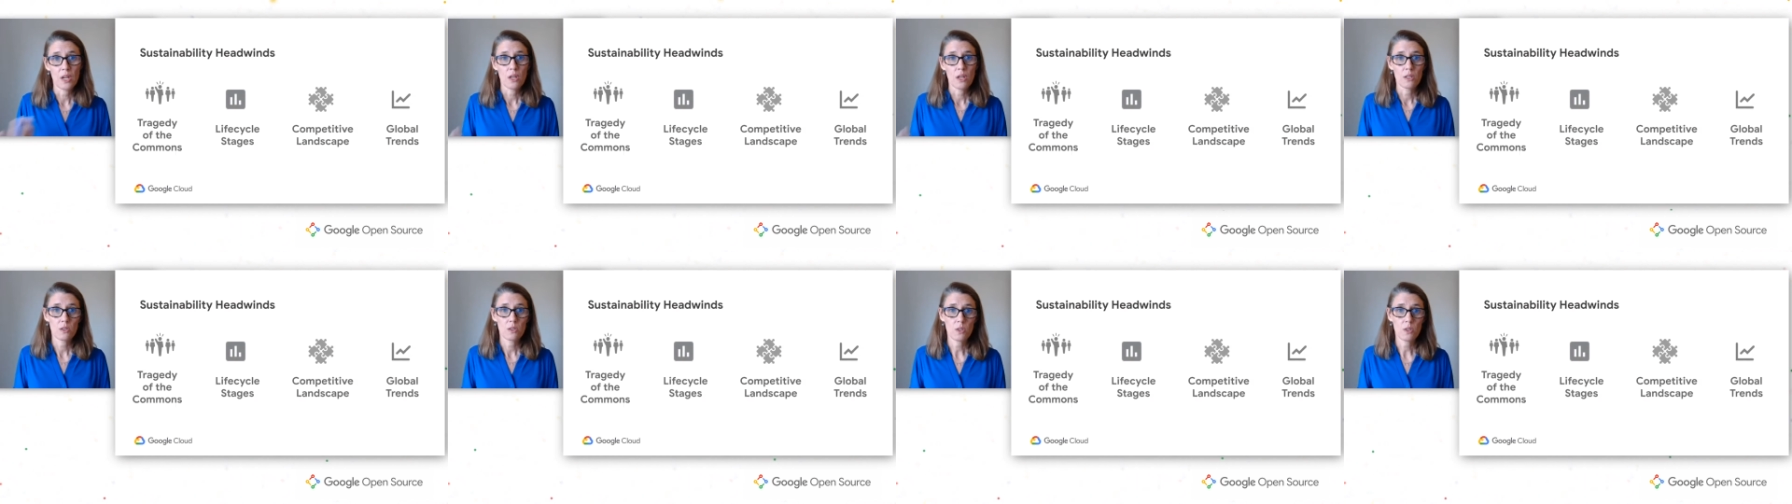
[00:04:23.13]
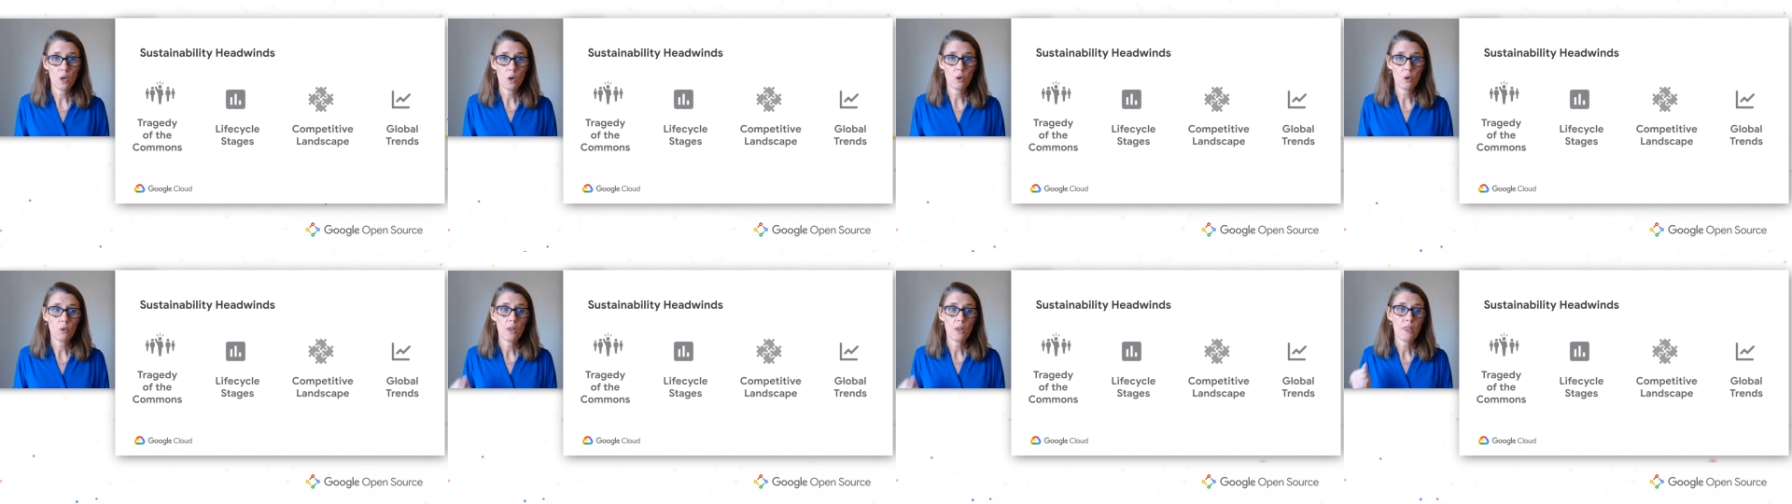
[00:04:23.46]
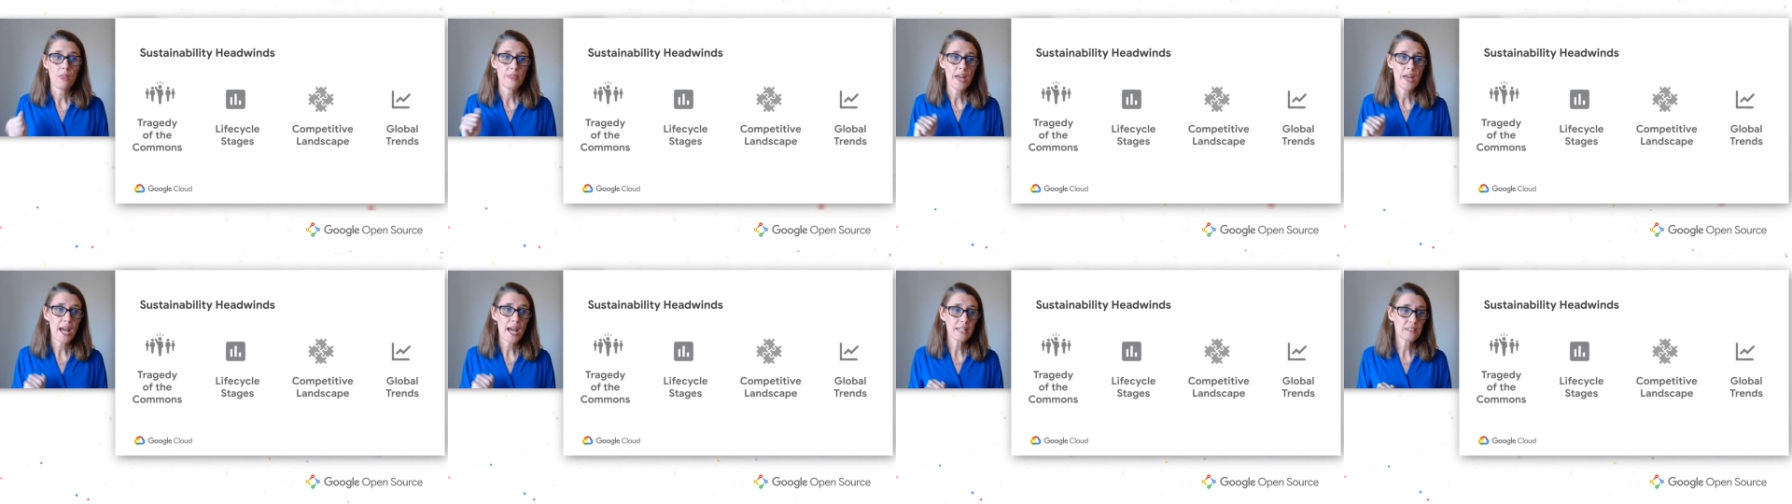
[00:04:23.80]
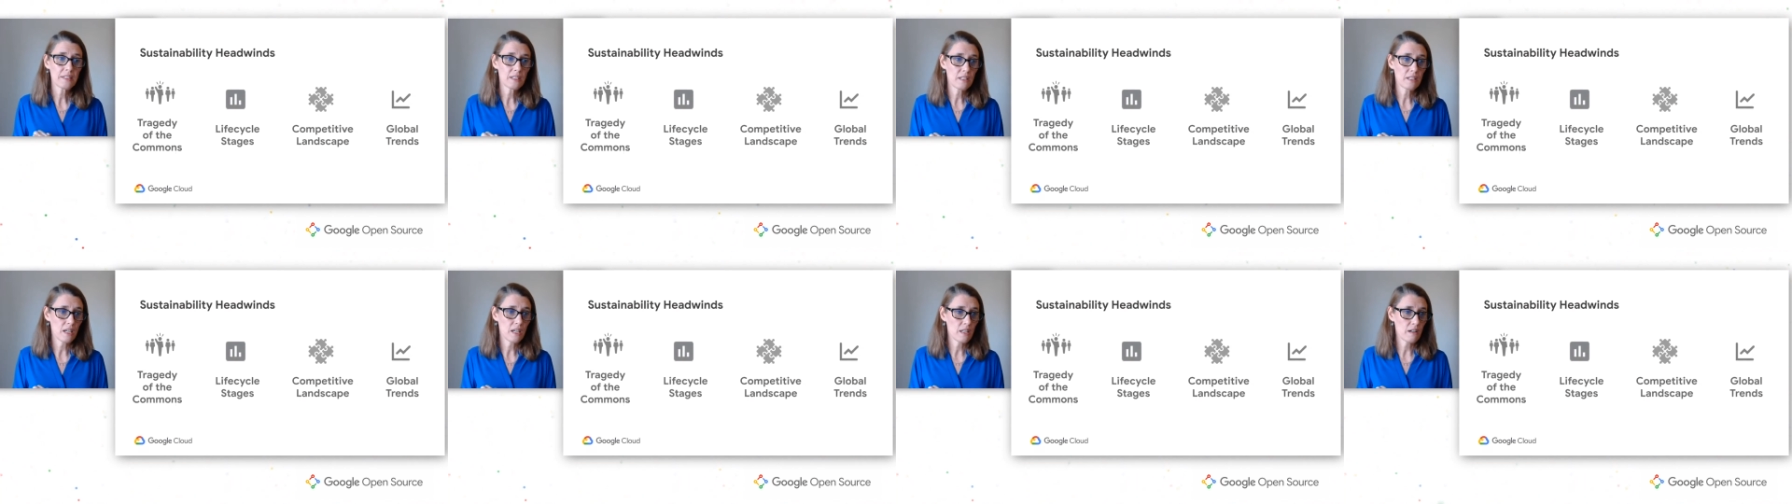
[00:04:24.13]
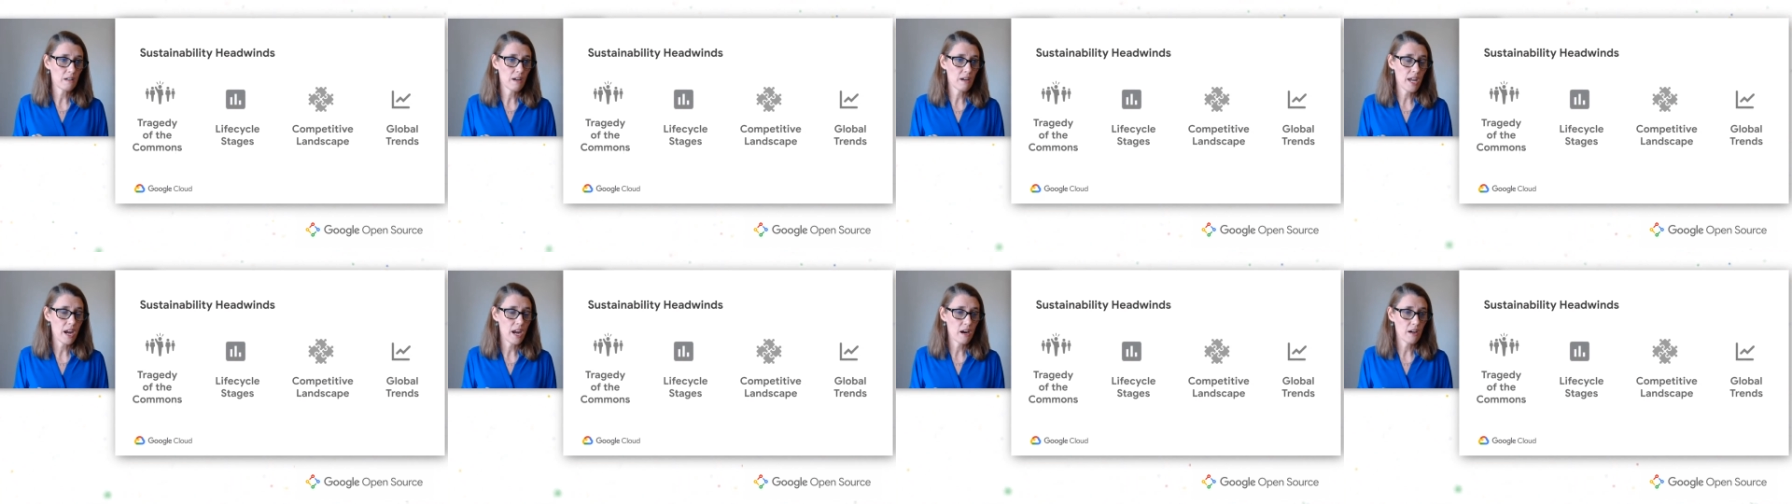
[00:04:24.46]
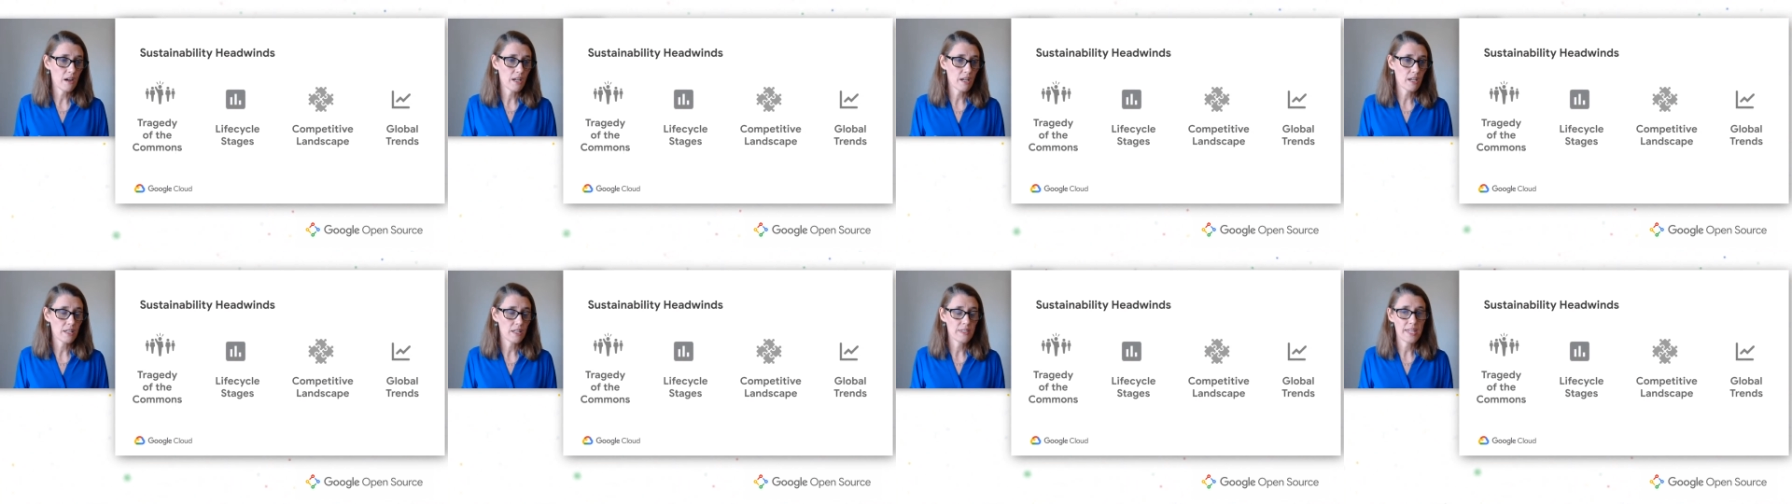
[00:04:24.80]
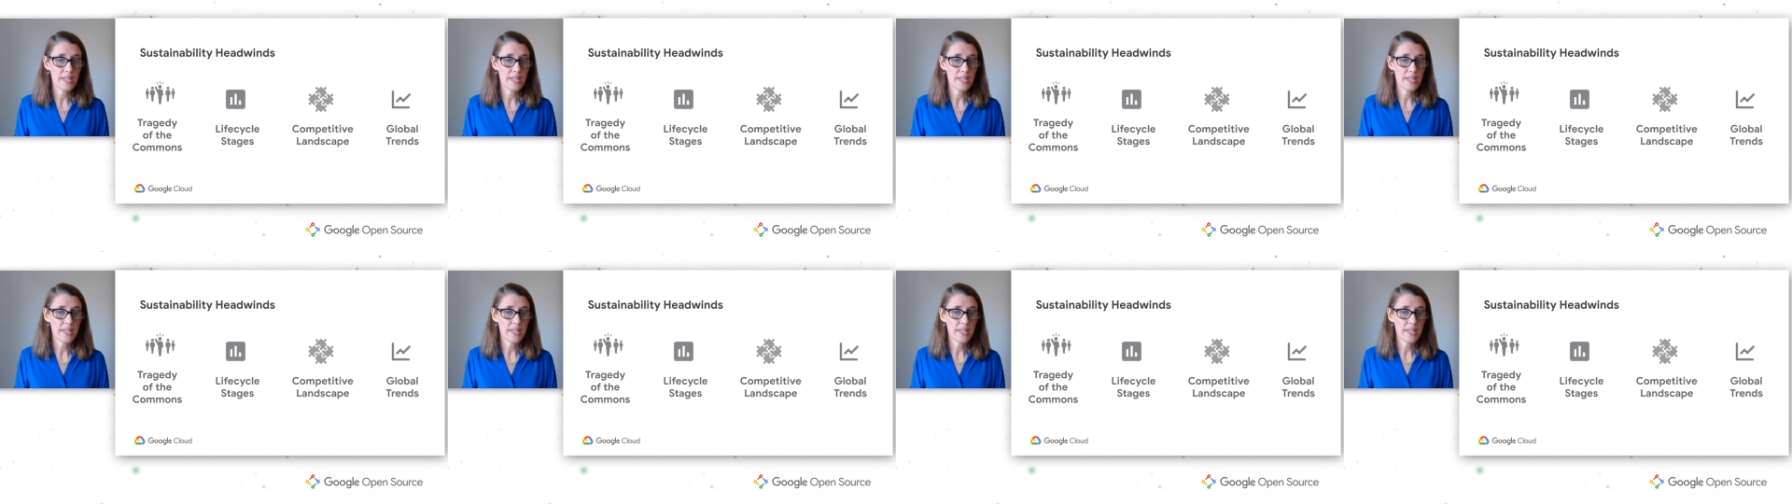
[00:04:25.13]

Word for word: So that's another area